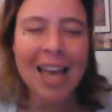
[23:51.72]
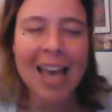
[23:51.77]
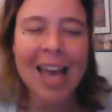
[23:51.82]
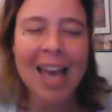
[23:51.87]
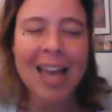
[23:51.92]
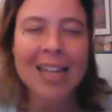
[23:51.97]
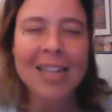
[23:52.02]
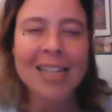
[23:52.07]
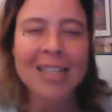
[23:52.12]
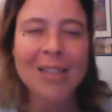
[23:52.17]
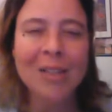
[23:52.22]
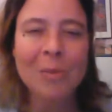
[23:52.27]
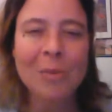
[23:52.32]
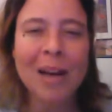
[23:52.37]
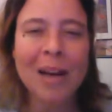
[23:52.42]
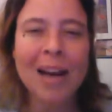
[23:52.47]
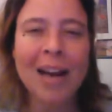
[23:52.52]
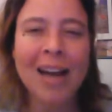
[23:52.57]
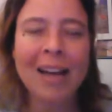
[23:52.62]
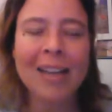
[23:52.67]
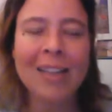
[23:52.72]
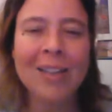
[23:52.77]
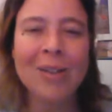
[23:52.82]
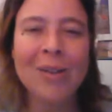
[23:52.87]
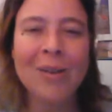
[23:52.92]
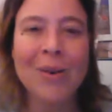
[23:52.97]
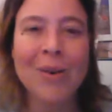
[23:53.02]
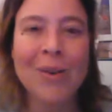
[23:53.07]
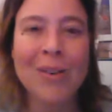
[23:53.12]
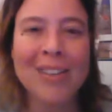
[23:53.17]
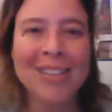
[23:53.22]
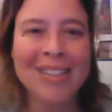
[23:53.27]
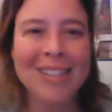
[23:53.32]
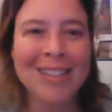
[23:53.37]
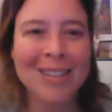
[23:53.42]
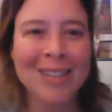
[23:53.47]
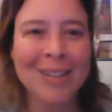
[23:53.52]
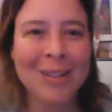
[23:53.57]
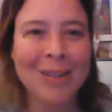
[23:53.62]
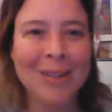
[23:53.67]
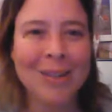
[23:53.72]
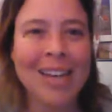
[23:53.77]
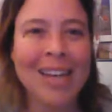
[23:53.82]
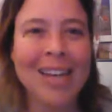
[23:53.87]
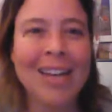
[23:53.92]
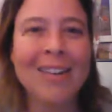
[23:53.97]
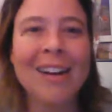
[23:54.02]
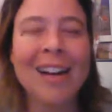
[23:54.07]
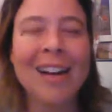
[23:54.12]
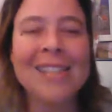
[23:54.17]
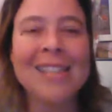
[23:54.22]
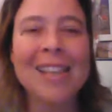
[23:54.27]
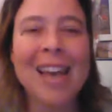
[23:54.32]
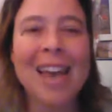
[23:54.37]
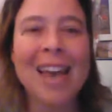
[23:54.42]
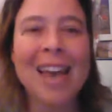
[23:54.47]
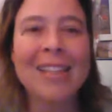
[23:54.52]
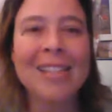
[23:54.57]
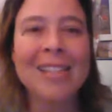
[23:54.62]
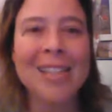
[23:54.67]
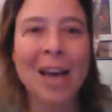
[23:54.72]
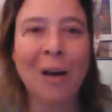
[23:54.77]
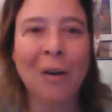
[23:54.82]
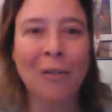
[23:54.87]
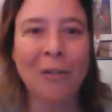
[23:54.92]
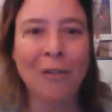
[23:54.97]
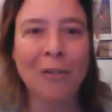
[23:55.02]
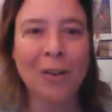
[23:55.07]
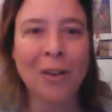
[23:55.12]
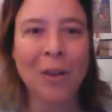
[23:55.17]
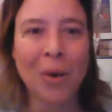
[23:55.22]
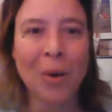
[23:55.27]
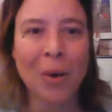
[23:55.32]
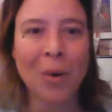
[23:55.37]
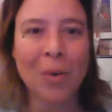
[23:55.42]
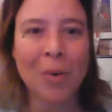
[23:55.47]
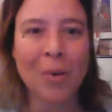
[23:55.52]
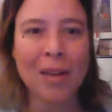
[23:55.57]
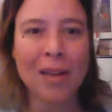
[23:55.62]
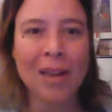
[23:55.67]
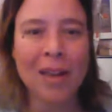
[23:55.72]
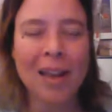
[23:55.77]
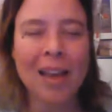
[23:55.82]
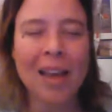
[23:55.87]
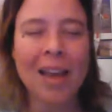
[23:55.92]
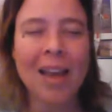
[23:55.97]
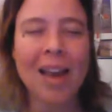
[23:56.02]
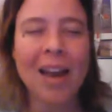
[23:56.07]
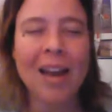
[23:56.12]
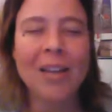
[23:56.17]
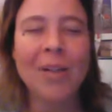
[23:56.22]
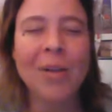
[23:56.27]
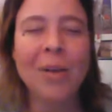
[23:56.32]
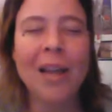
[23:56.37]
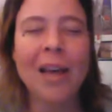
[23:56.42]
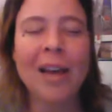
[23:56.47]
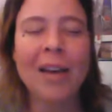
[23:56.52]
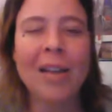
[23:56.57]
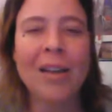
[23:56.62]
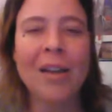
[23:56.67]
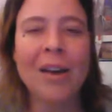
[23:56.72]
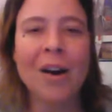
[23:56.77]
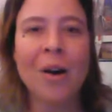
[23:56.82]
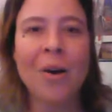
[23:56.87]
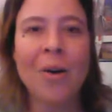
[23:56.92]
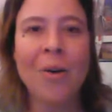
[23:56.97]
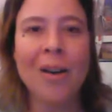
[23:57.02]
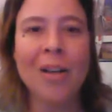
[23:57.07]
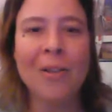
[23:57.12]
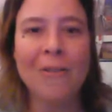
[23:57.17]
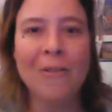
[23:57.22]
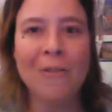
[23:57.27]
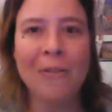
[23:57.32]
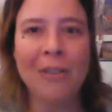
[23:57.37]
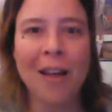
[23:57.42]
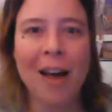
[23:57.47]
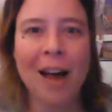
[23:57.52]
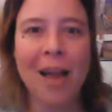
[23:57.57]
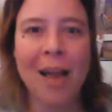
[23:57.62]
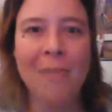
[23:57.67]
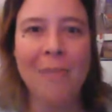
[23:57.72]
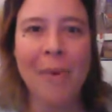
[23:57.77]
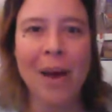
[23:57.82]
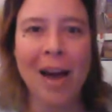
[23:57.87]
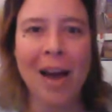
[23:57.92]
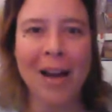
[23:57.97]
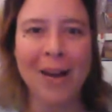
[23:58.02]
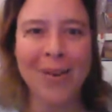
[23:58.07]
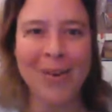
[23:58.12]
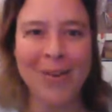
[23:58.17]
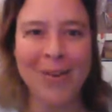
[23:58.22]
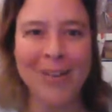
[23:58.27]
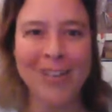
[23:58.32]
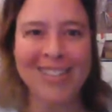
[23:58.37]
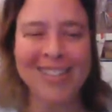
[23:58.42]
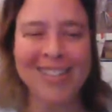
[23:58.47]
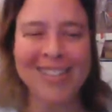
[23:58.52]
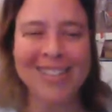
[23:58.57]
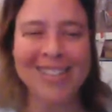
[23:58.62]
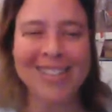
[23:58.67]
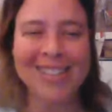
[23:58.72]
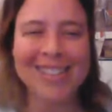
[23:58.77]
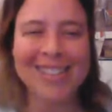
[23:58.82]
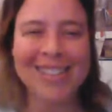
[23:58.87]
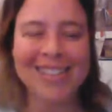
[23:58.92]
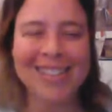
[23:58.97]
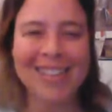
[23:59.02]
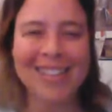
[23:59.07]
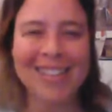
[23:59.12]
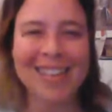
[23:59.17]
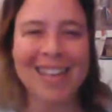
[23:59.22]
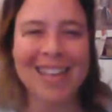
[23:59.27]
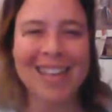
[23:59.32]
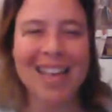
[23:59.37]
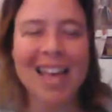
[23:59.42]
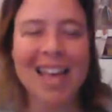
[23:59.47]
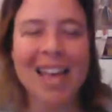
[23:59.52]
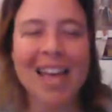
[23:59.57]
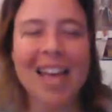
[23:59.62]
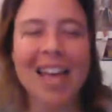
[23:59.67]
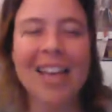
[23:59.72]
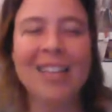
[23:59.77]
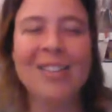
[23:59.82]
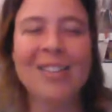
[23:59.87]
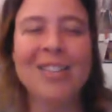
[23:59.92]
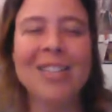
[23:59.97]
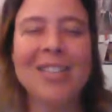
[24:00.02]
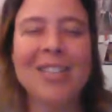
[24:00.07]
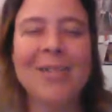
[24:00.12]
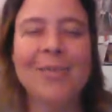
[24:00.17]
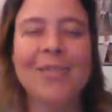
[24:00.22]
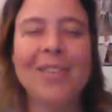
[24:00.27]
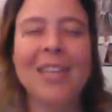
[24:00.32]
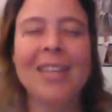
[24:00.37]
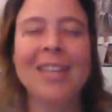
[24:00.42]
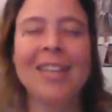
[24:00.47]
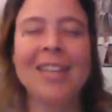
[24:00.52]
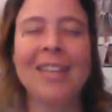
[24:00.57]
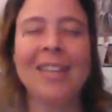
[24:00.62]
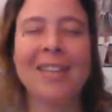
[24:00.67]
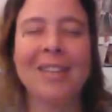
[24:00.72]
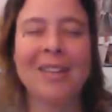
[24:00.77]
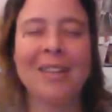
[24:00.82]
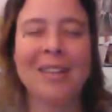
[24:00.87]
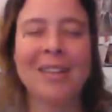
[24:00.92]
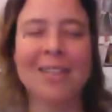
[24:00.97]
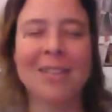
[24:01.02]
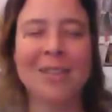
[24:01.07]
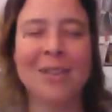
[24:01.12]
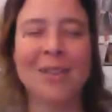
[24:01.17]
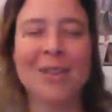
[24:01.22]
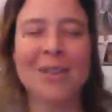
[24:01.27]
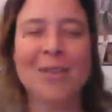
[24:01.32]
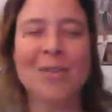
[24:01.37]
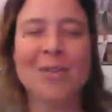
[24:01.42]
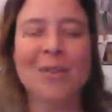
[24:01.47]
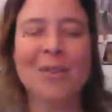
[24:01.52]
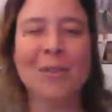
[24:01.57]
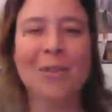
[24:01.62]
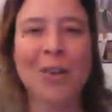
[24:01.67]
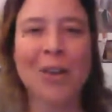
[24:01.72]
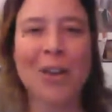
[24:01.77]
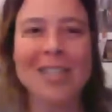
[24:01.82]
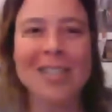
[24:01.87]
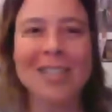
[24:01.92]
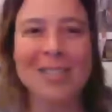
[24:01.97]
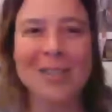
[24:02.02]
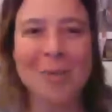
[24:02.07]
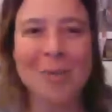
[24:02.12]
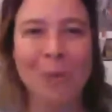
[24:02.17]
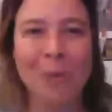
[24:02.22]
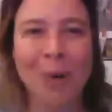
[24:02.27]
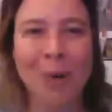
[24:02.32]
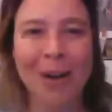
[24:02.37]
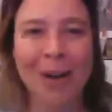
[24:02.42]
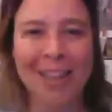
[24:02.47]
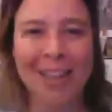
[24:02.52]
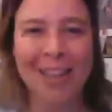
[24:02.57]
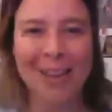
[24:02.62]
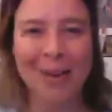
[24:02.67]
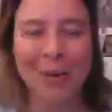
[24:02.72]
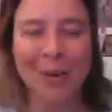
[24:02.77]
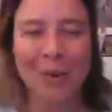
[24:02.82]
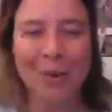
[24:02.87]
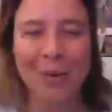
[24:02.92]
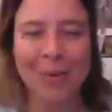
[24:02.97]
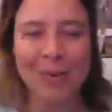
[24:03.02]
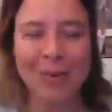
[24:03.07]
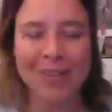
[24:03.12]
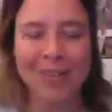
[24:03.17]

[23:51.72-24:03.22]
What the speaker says: And in your back, you notice that the Creator has hands out for you, and you let go and you fly backwards, and you just feel the universe supporting you,